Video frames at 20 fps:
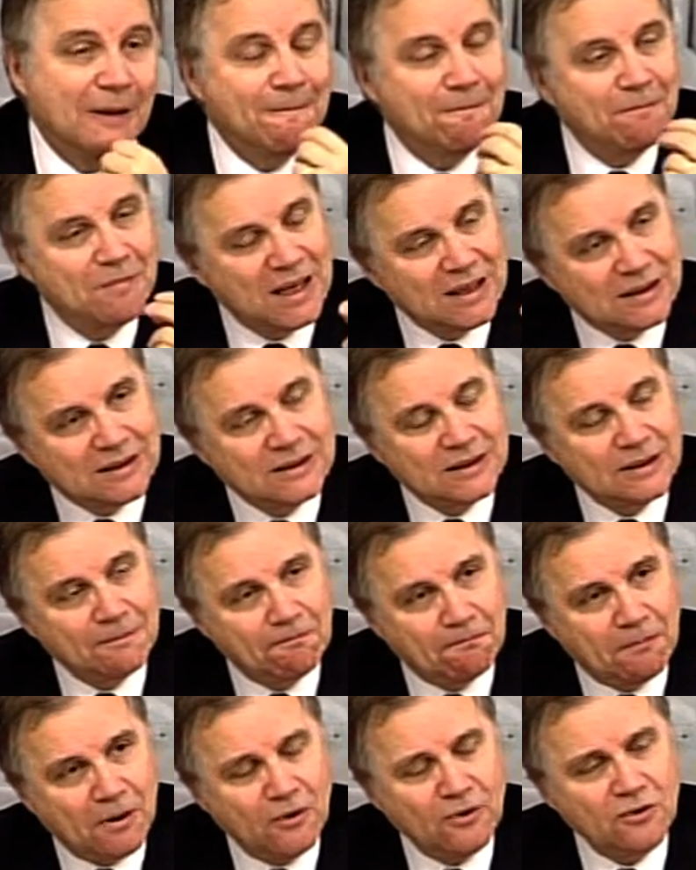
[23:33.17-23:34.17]
But the
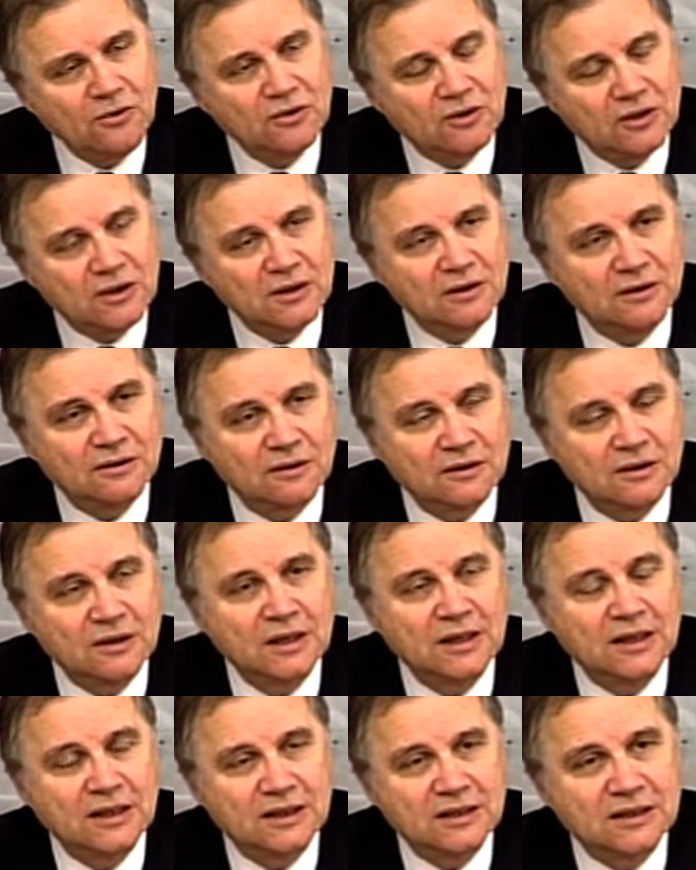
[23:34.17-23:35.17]
point here
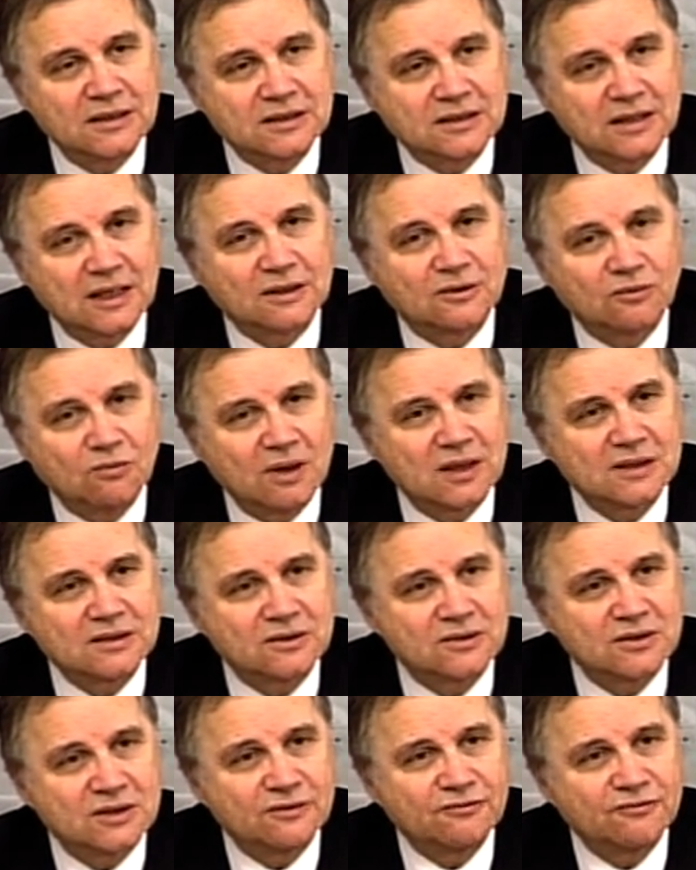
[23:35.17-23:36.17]
is that once
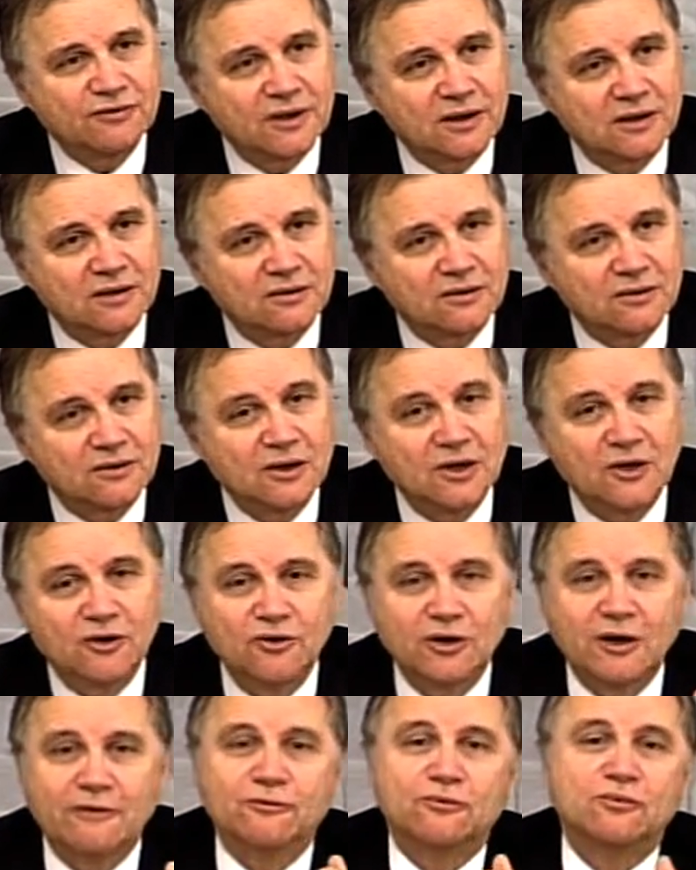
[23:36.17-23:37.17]
there is a failure,
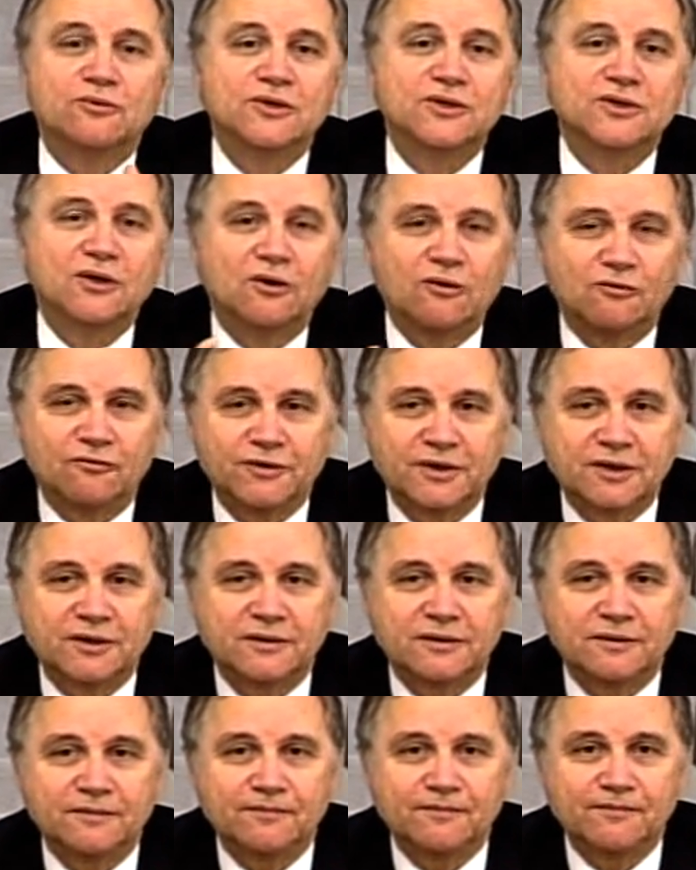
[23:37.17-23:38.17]
you have to resolve
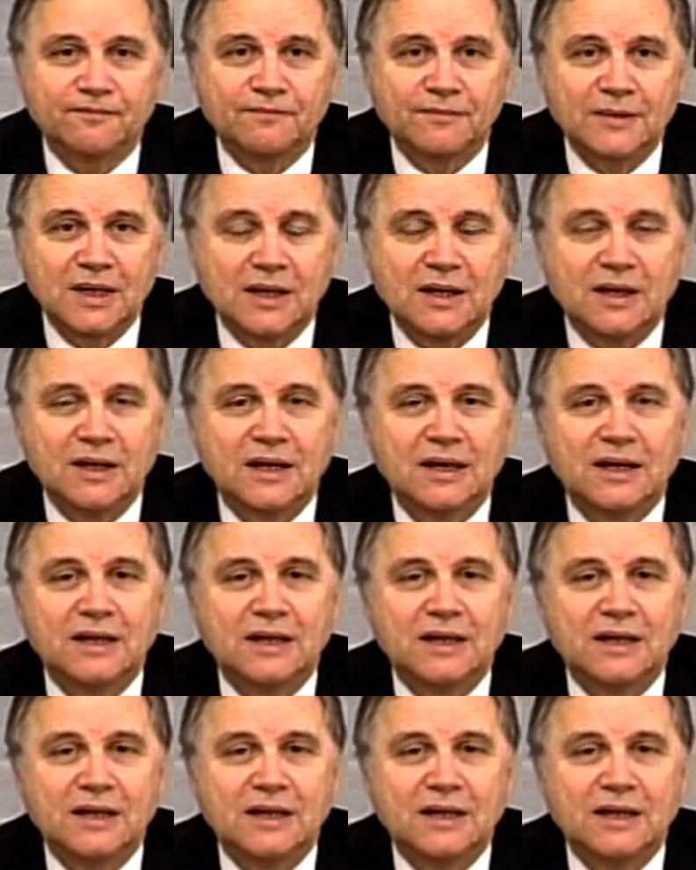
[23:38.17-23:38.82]
it.